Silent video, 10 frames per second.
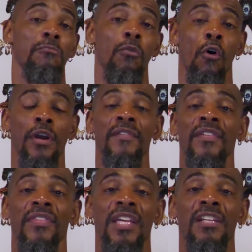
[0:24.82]
or
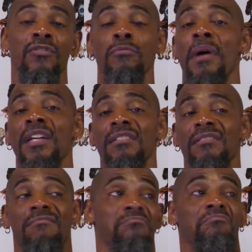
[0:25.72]
even things you might have
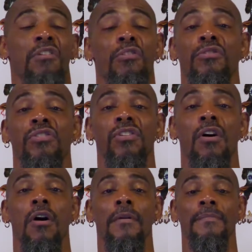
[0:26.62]
heard or
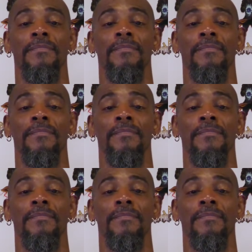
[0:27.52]
saw.